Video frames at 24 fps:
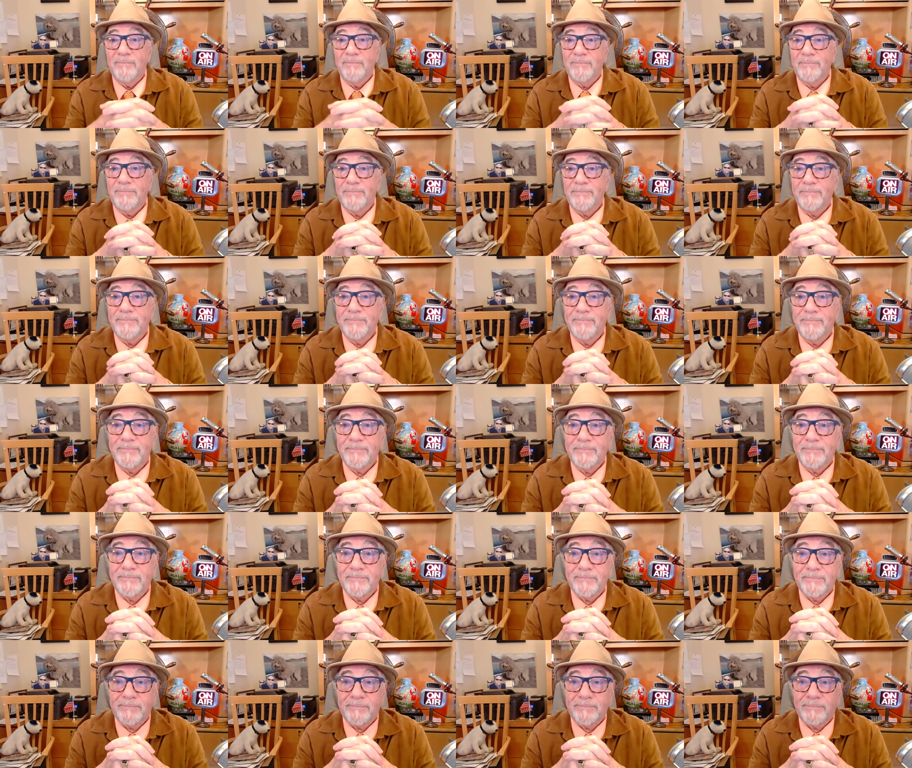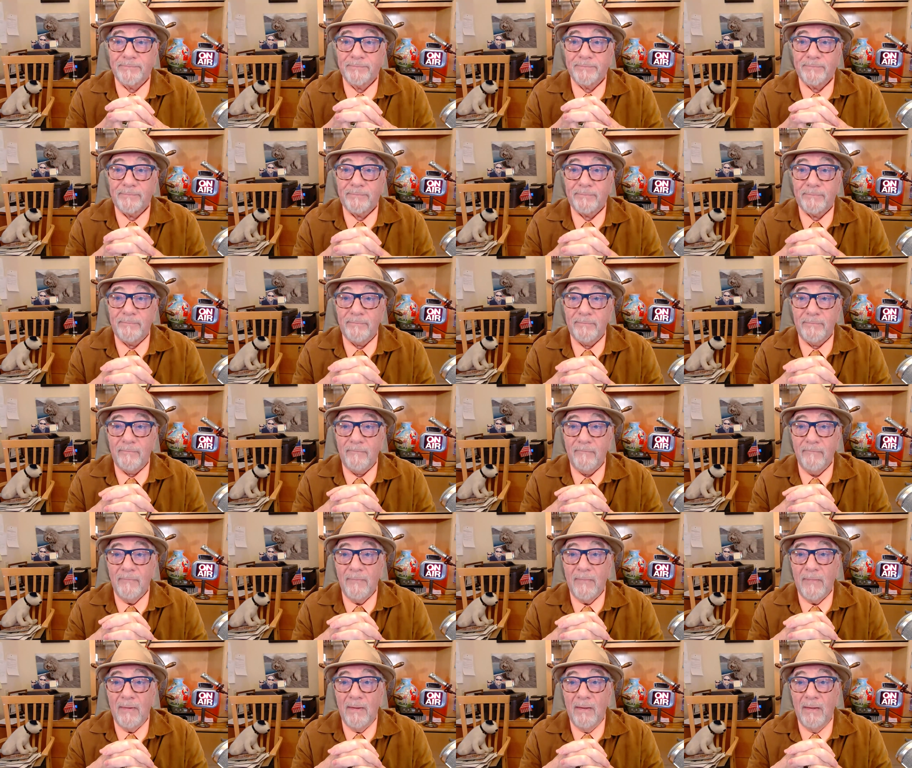
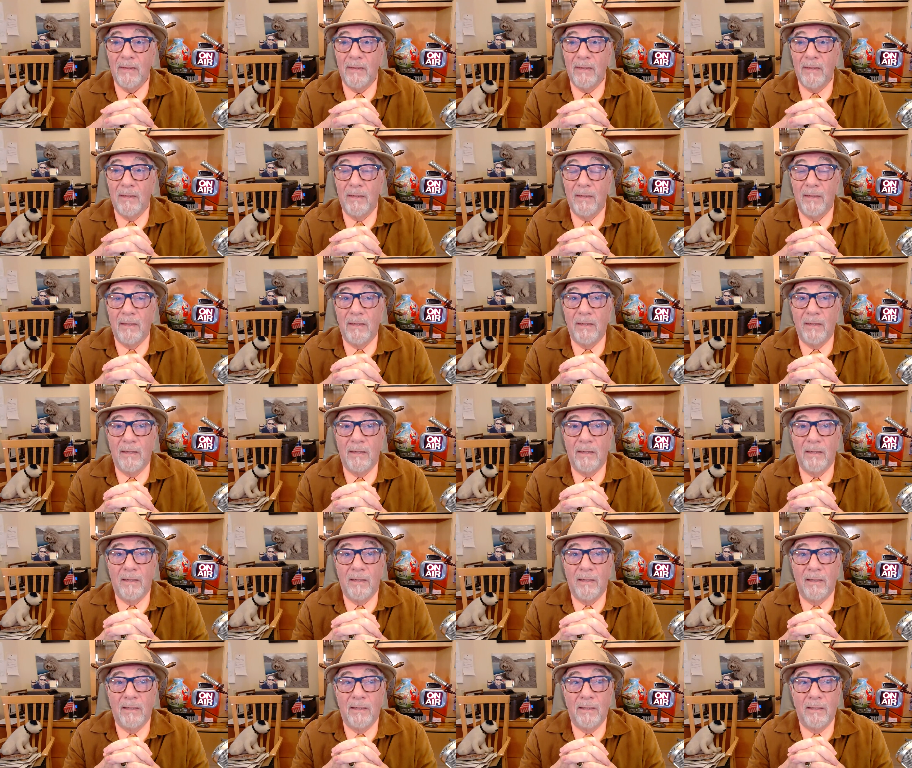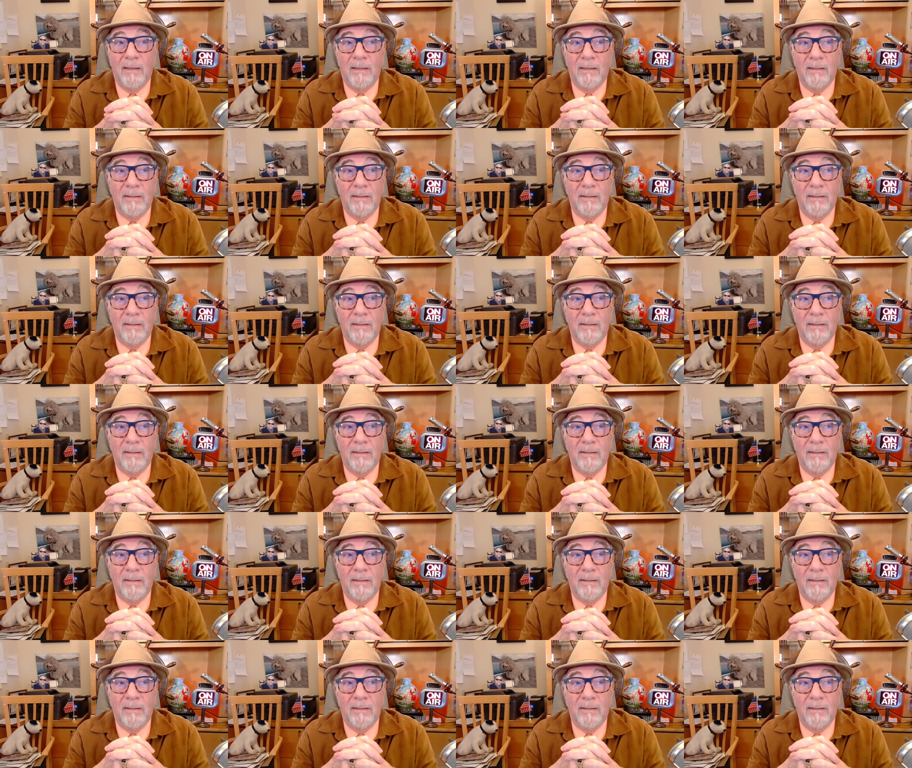(no one is talking)